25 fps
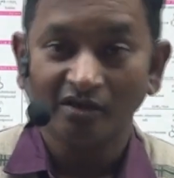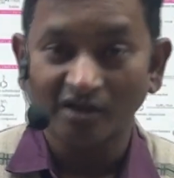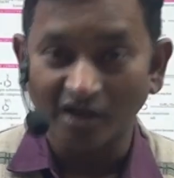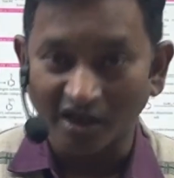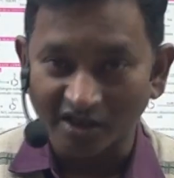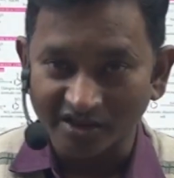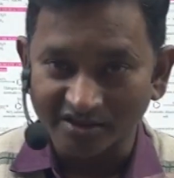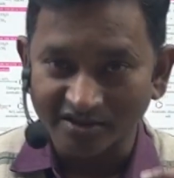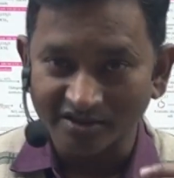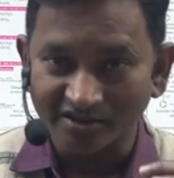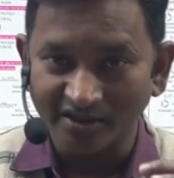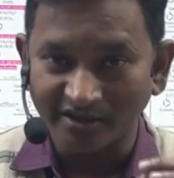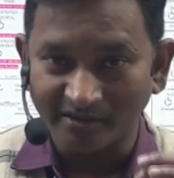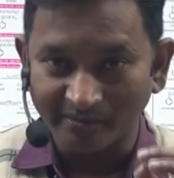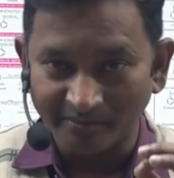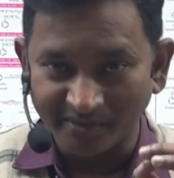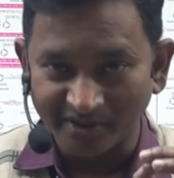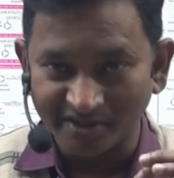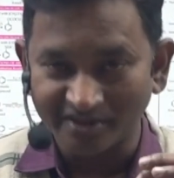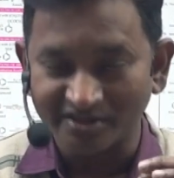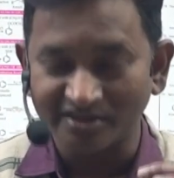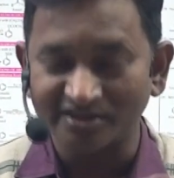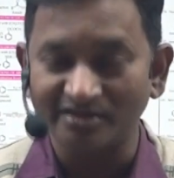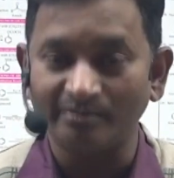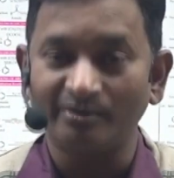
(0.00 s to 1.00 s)

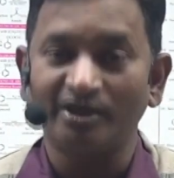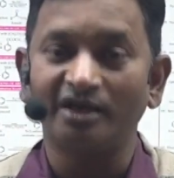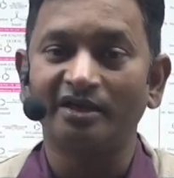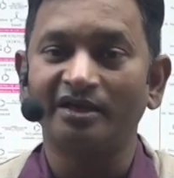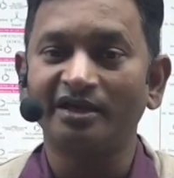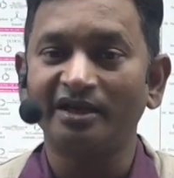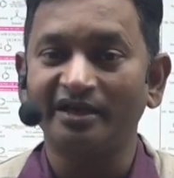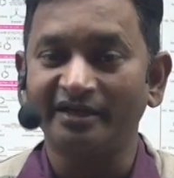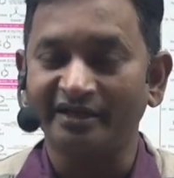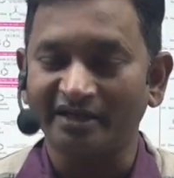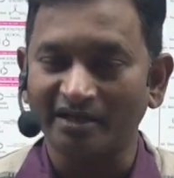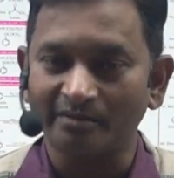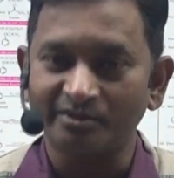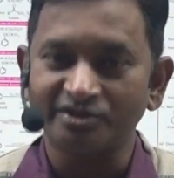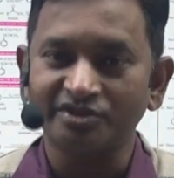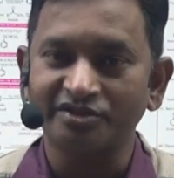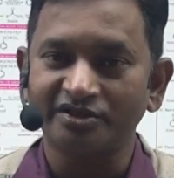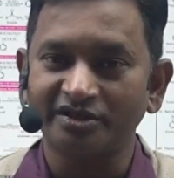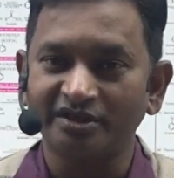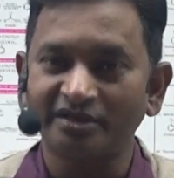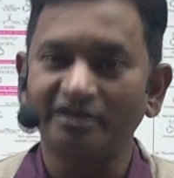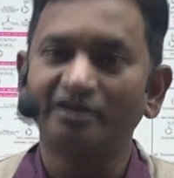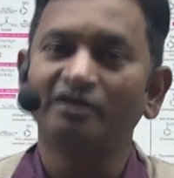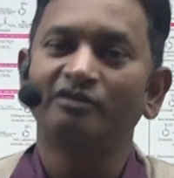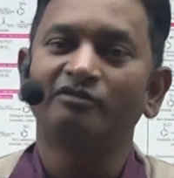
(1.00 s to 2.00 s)

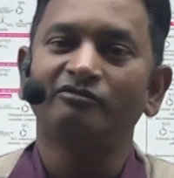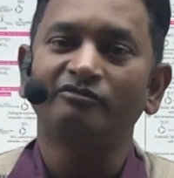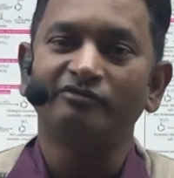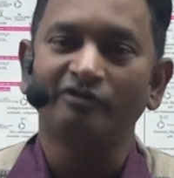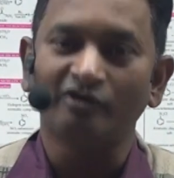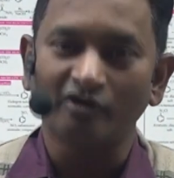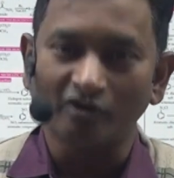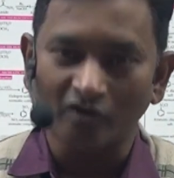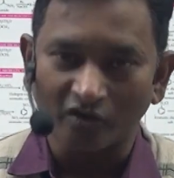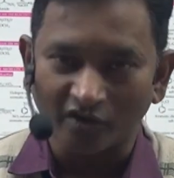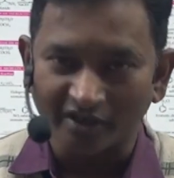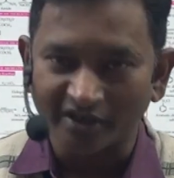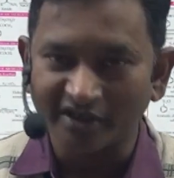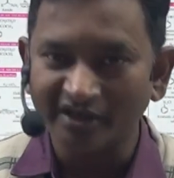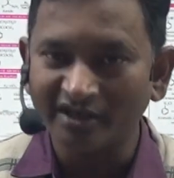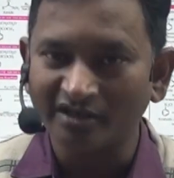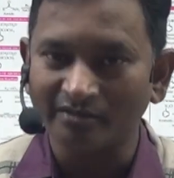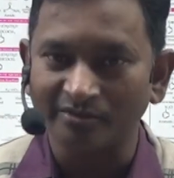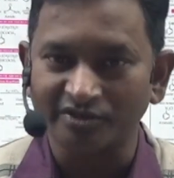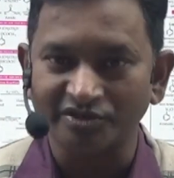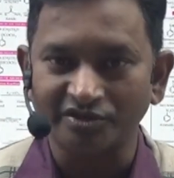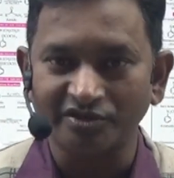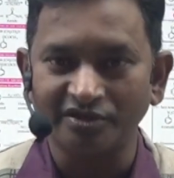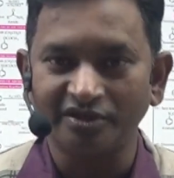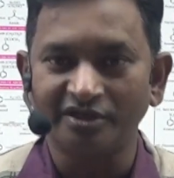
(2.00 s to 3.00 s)
for organic
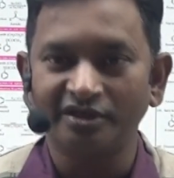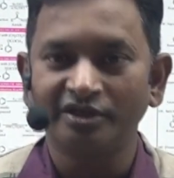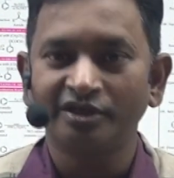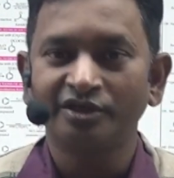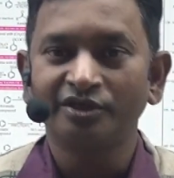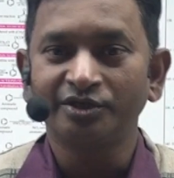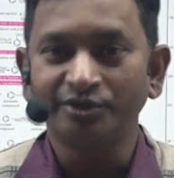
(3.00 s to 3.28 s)
chemistry,